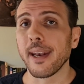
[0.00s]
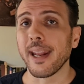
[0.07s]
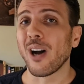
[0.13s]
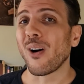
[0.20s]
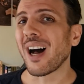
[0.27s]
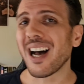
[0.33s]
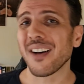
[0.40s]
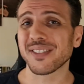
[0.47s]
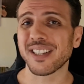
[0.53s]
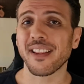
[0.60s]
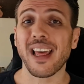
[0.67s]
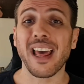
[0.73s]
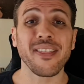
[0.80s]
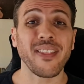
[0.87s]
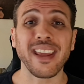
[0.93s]
Now, after
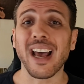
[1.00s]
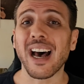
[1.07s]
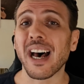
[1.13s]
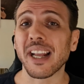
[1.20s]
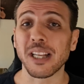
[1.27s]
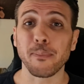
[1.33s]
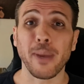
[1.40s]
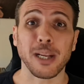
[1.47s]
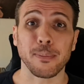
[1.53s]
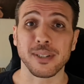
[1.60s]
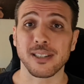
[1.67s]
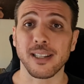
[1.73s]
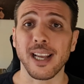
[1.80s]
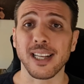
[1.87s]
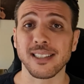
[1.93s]
that, they hardly make
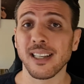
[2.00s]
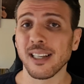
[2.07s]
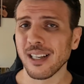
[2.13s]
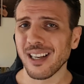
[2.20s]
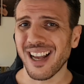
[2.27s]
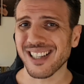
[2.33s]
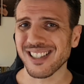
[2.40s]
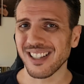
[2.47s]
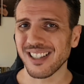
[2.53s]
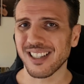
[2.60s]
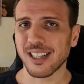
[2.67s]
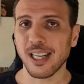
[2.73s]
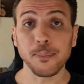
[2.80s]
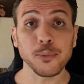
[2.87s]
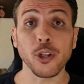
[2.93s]
mistakes. Actually,
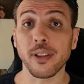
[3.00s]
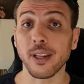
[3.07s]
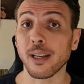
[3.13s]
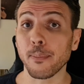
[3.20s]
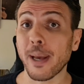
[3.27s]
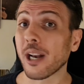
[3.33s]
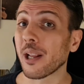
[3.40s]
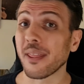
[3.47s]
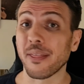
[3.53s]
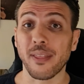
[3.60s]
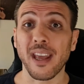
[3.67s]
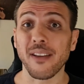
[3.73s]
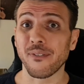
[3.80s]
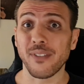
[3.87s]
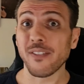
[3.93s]
come to think about it,
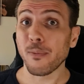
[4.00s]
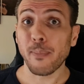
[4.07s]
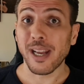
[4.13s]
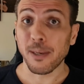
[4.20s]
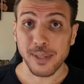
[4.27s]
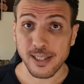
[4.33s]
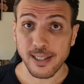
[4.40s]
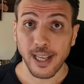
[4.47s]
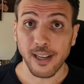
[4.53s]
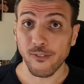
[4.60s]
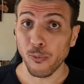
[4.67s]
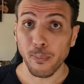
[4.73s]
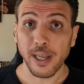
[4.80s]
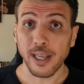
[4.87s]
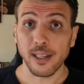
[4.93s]
they've never made a mistake
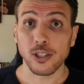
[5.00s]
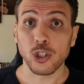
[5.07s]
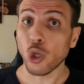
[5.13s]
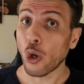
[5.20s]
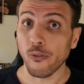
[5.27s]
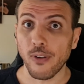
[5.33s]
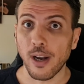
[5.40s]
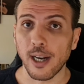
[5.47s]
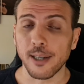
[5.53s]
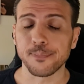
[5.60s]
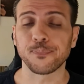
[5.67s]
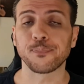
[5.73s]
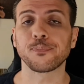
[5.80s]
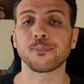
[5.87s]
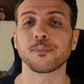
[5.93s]
for me so far.
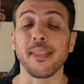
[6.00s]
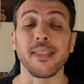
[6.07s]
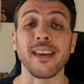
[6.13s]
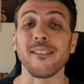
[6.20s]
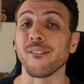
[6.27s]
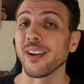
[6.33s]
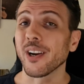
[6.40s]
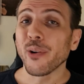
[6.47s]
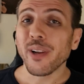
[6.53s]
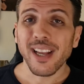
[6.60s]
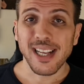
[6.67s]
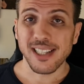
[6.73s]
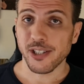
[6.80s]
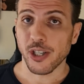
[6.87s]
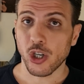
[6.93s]
They're
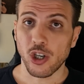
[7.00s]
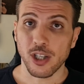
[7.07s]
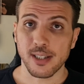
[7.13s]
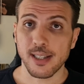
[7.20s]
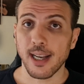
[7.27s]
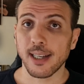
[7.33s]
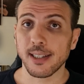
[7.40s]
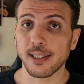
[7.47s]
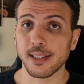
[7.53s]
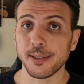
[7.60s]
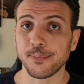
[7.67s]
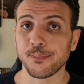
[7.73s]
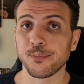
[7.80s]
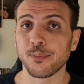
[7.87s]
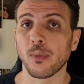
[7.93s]
very easy to contact.
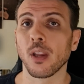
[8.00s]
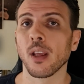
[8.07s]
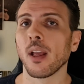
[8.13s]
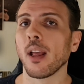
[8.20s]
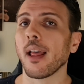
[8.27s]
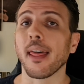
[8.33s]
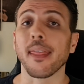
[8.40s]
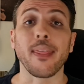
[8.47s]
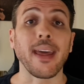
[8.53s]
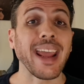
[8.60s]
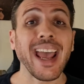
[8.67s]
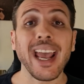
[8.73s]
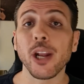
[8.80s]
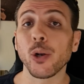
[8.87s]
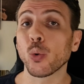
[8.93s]
They
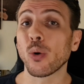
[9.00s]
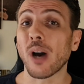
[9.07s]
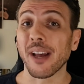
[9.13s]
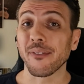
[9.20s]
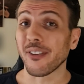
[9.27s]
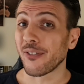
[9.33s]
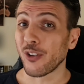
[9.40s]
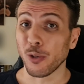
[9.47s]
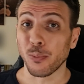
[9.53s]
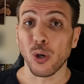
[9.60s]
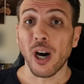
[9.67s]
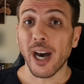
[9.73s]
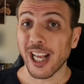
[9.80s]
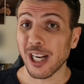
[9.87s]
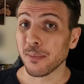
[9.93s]
handle
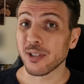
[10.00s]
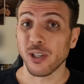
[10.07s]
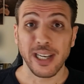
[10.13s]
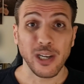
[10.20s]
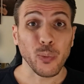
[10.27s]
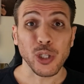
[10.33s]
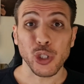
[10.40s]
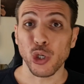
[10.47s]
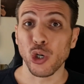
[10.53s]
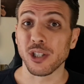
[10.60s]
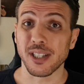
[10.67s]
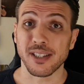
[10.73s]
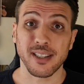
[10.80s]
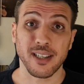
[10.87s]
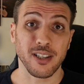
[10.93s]
unfulfillable items, or any
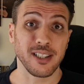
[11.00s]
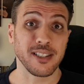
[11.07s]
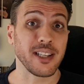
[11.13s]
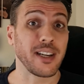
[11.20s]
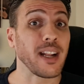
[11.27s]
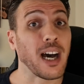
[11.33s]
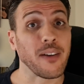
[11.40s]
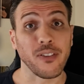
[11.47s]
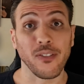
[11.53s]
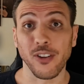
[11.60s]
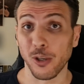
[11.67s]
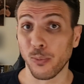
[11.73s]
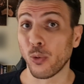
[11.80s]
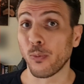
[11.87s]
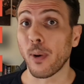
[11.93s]
returns that's considered
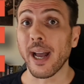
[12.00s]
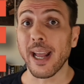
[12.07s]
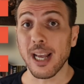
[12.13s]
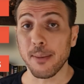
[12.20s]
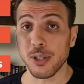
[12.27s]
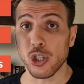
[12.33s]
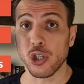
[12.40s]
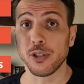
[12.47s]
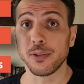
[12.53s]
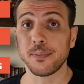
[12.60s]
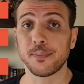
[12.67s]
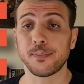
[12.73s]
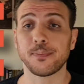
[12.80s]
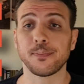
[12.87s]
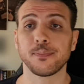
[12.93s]
unfulfillable by
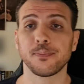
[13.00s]
Amazon.